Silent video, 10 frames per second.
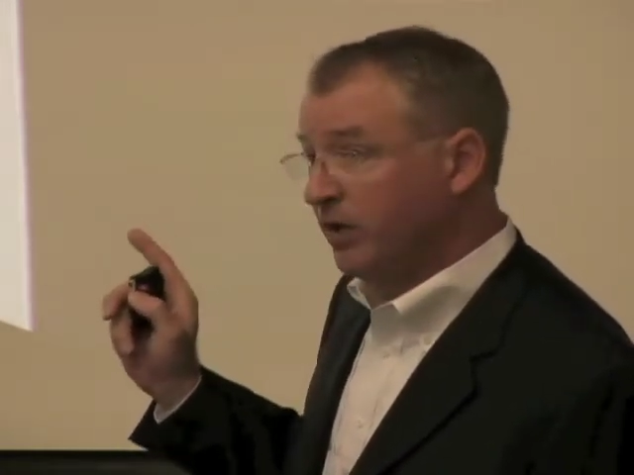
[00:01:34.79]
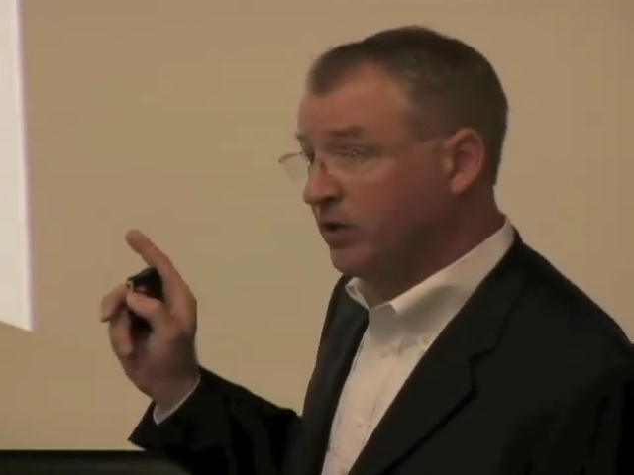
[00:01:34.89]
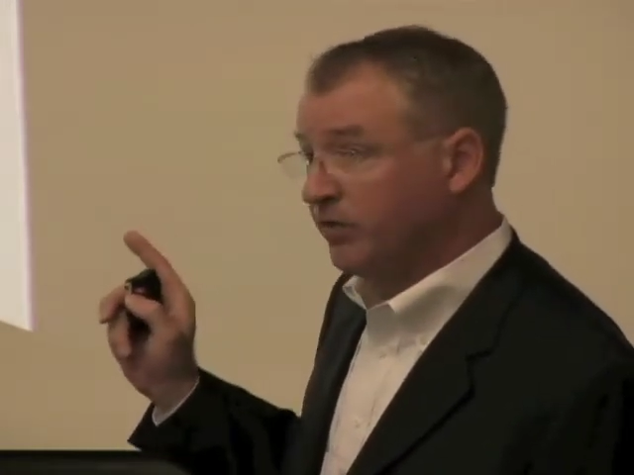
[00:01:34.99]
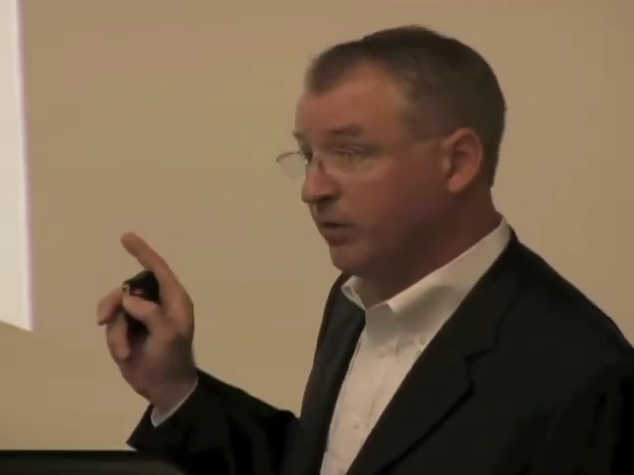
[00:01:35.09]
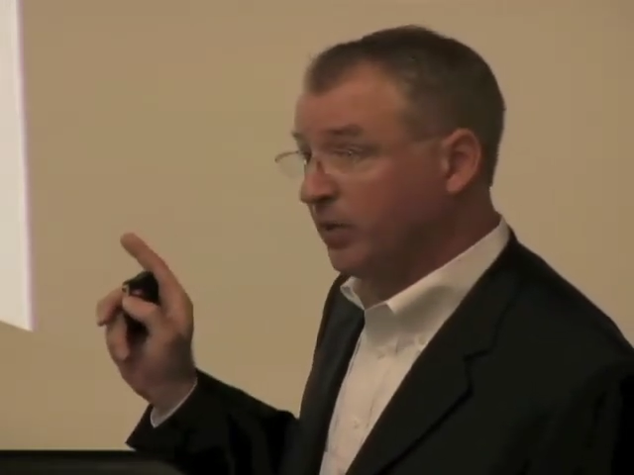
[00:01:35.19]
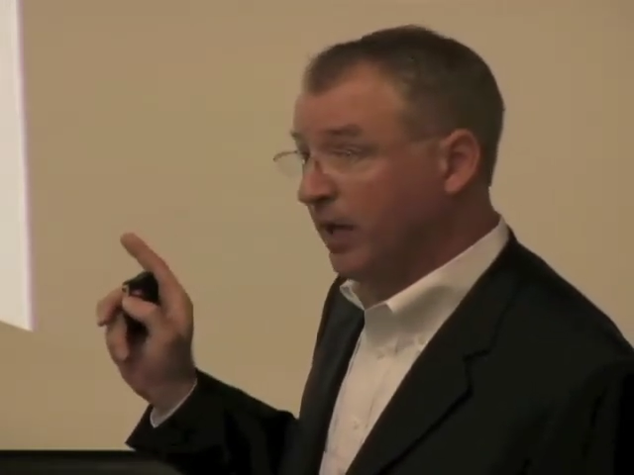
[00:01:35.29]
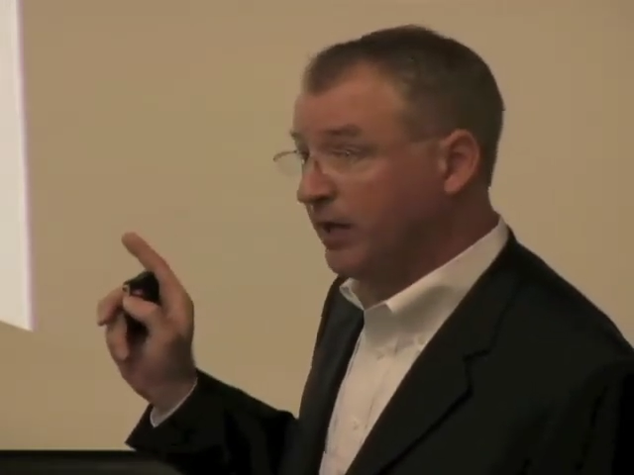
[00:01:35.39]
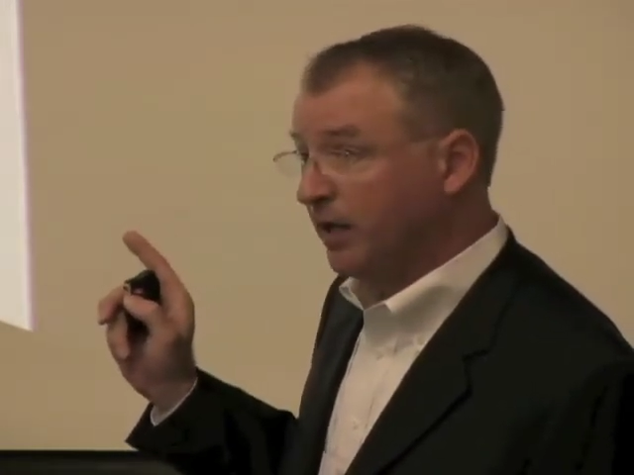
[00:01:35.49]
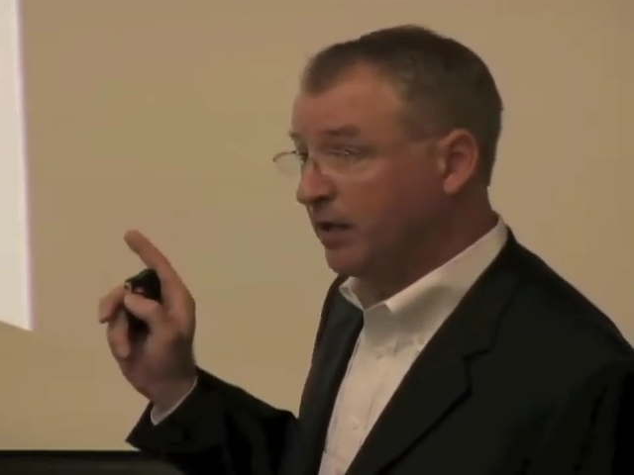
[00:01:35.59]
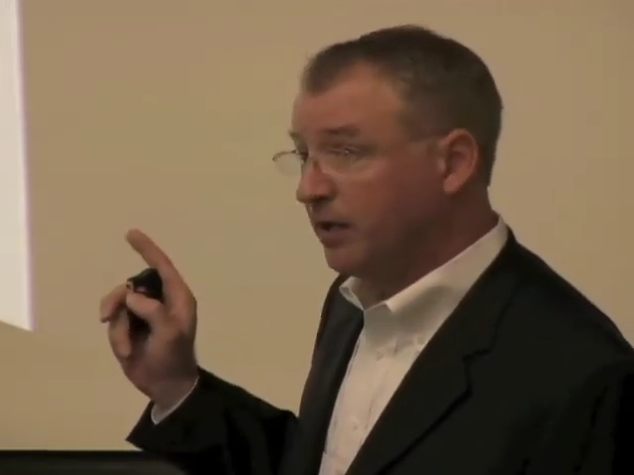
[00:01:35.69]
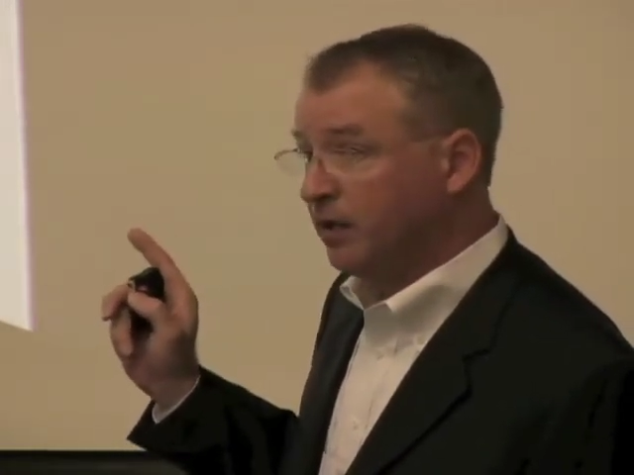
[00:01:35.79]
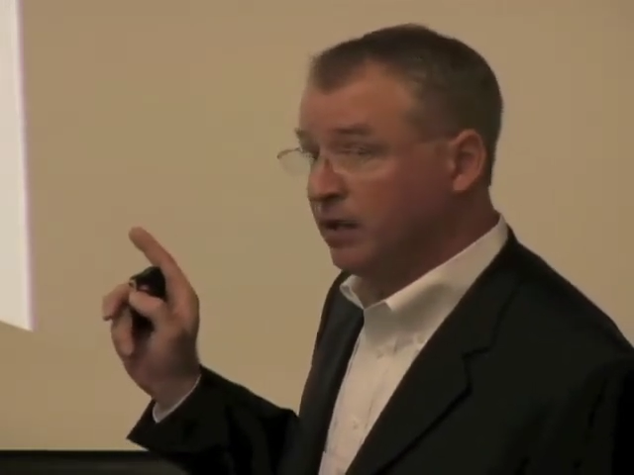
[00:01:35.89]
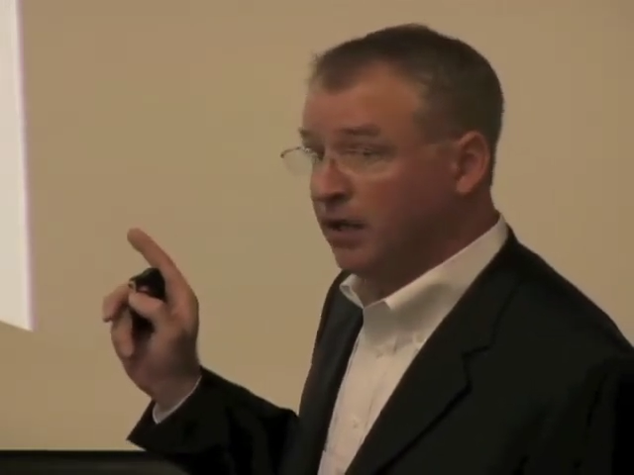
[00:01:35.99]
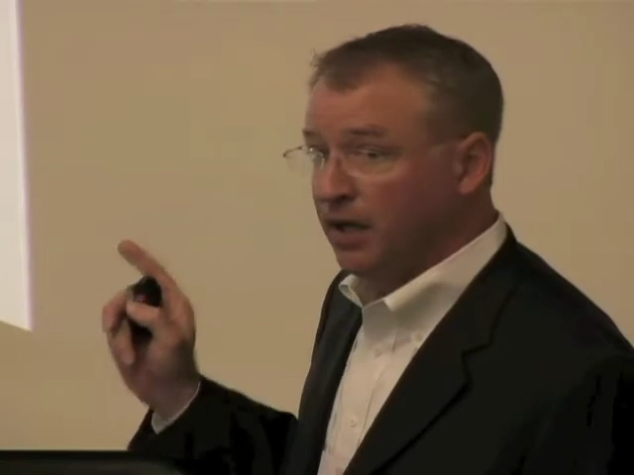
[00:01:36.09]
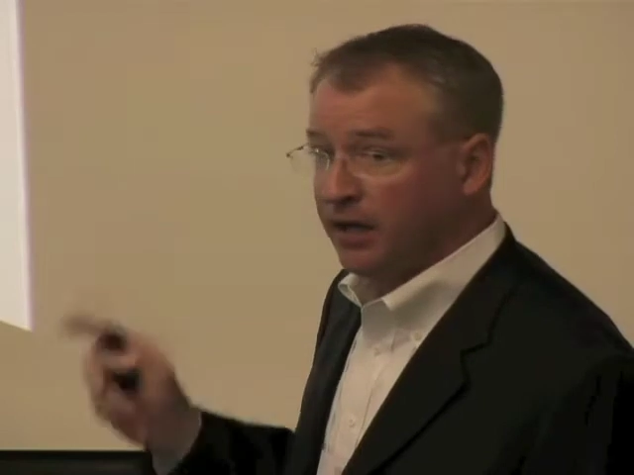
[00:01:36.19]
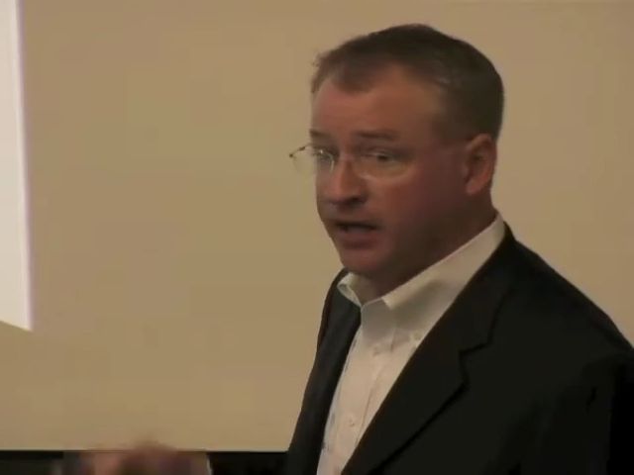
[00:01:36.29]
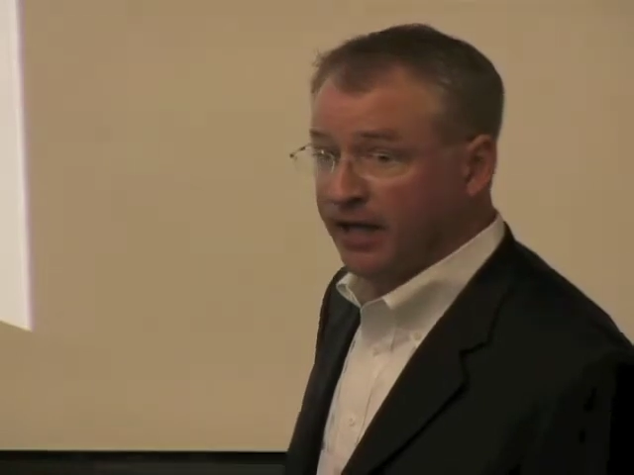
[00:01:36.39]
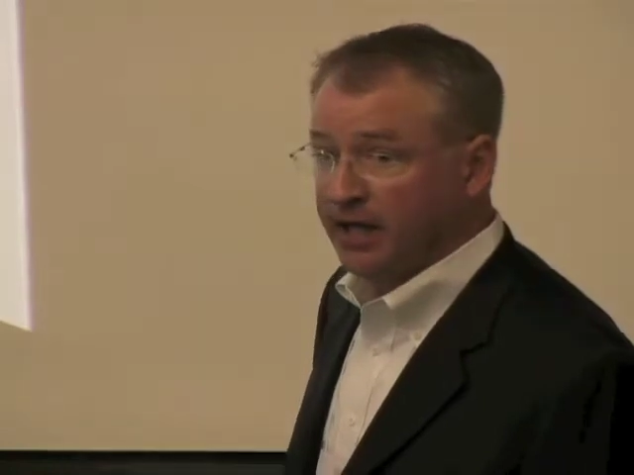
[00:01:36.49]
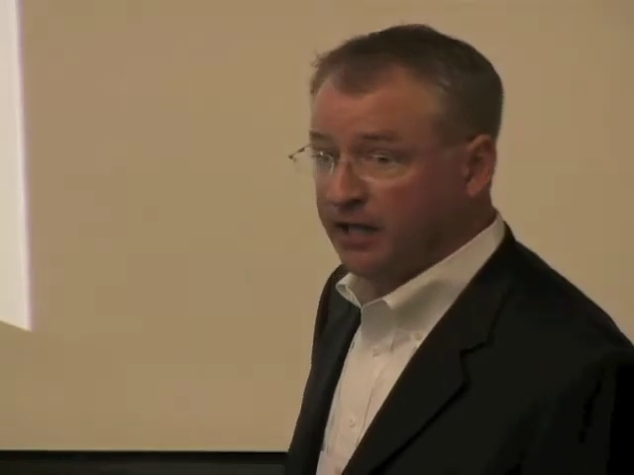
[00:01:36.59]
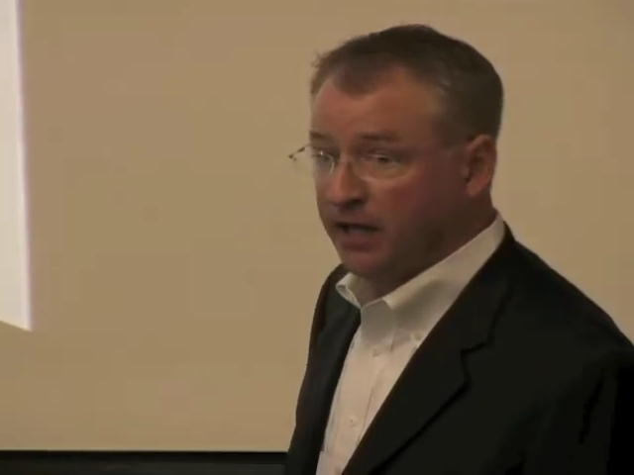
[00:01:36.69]
useful product, the
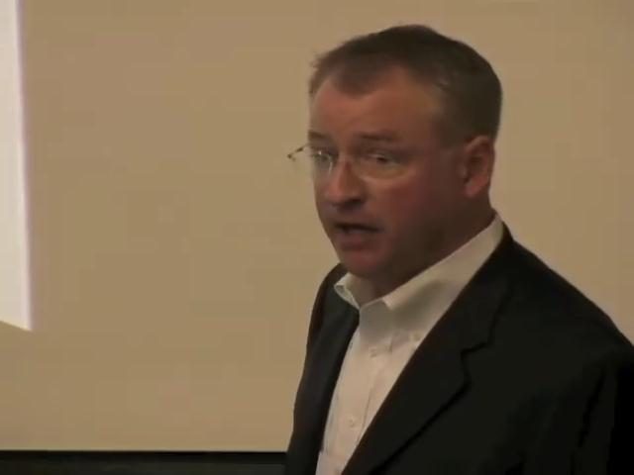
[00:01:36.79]
idea